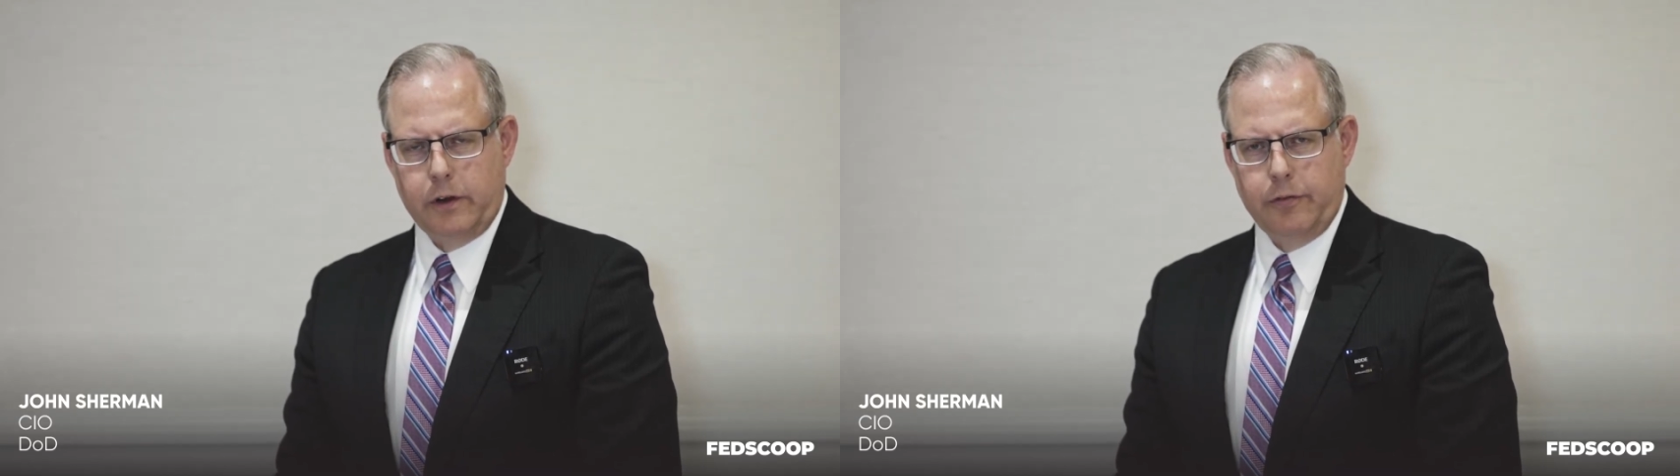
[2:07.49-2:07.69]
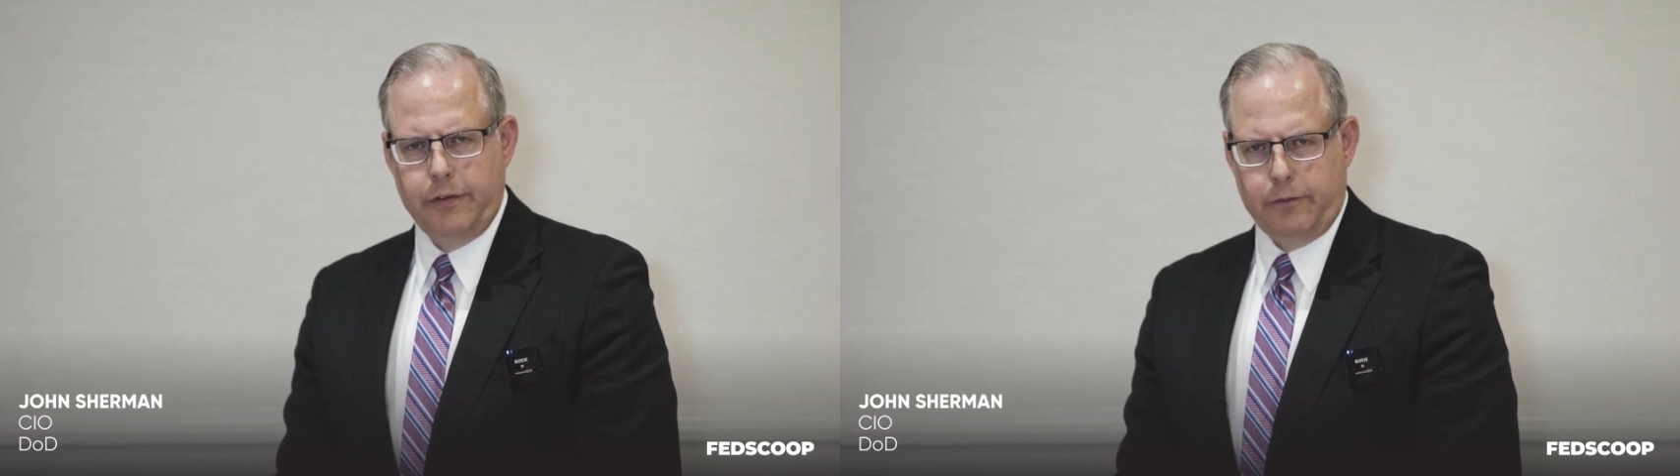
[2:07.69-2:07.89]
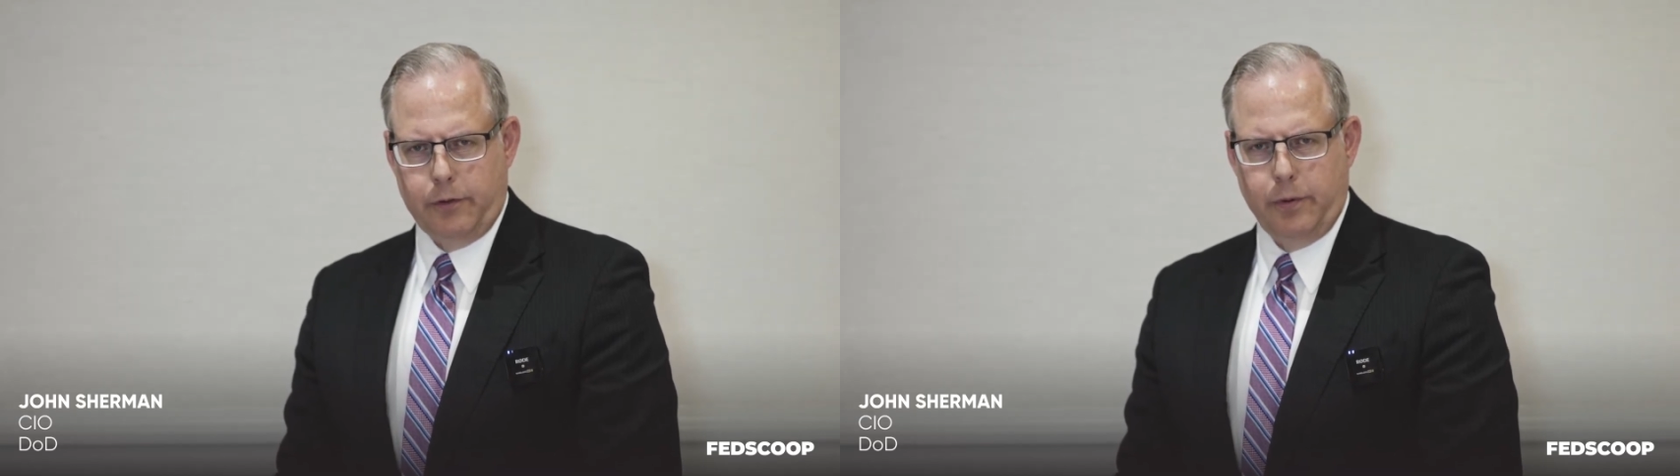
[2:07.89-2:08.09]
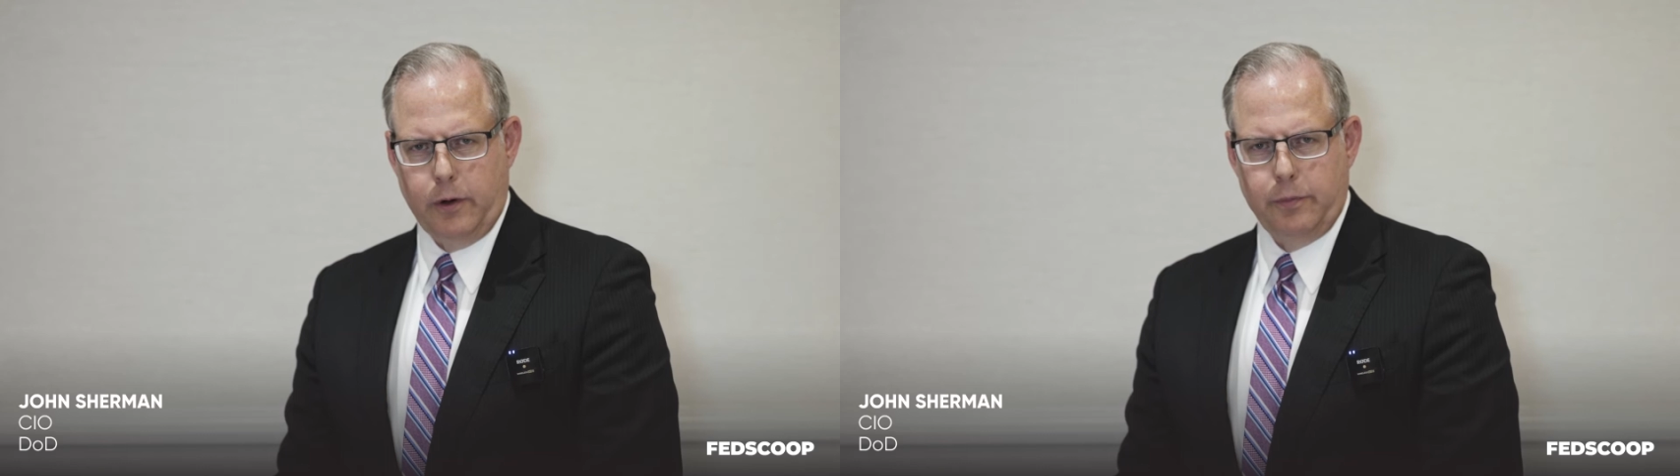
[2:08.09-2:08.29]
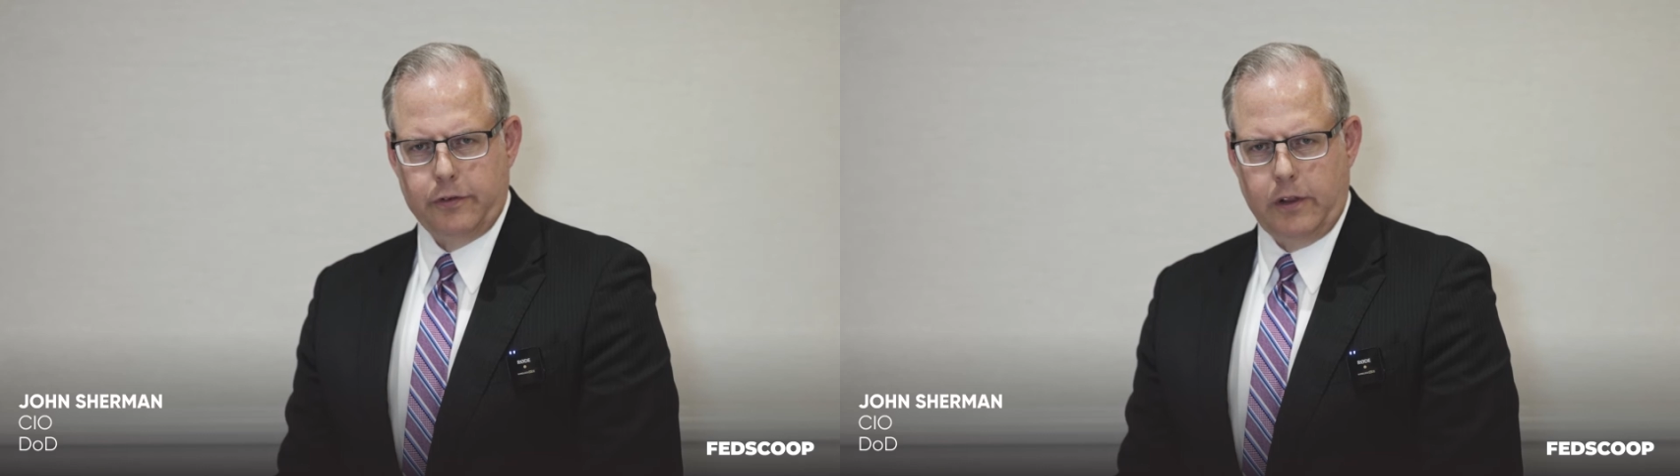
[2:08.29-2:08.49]
their fit for
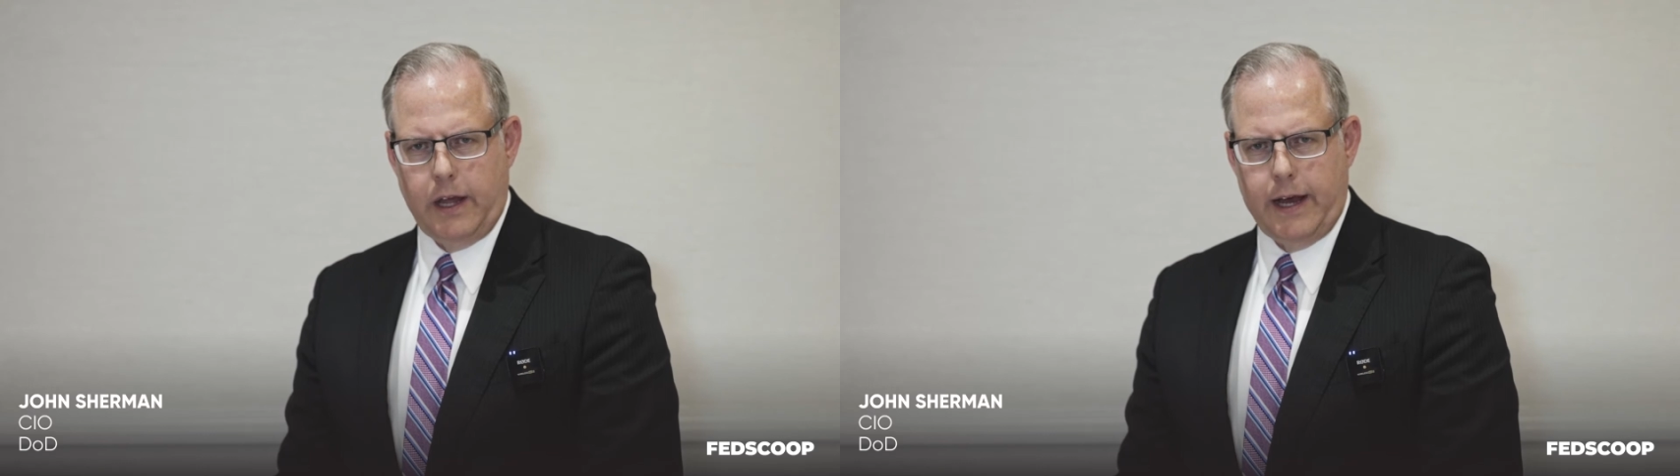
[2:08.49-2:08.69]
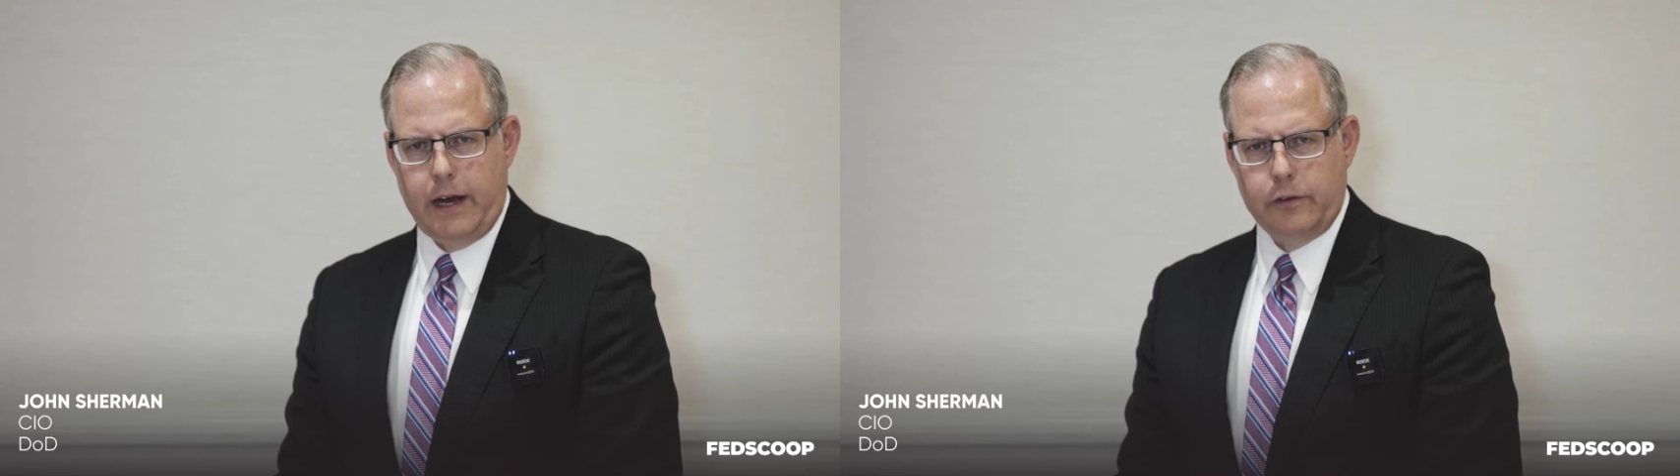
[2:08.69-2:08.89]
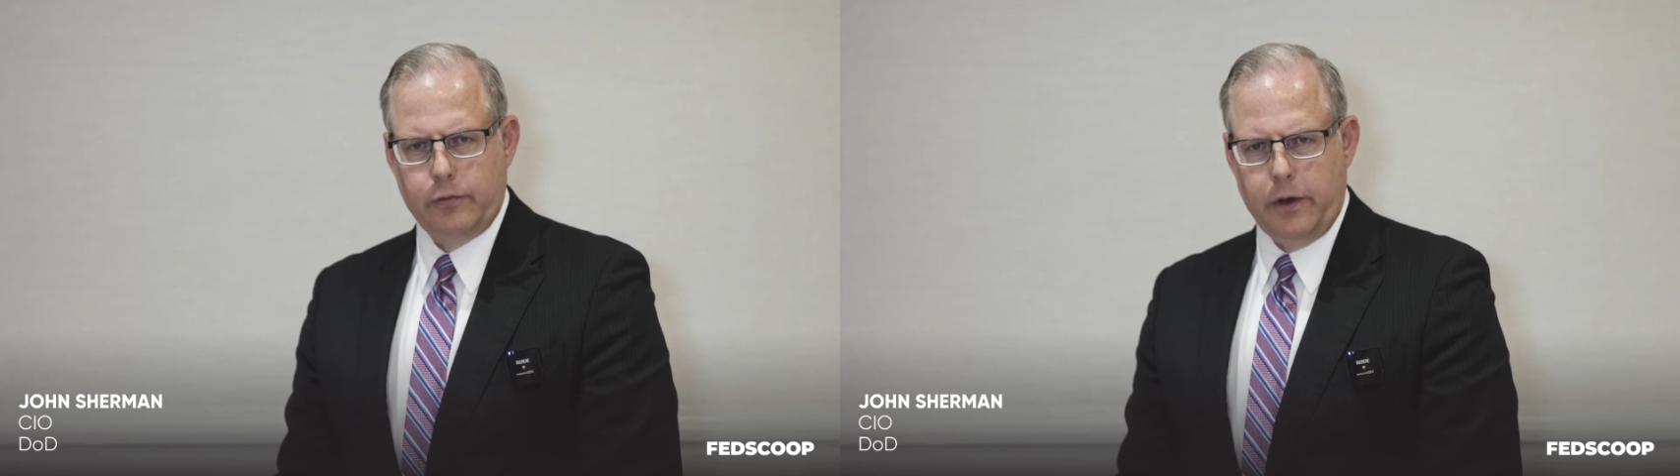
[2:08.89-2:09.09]
purpose clouds,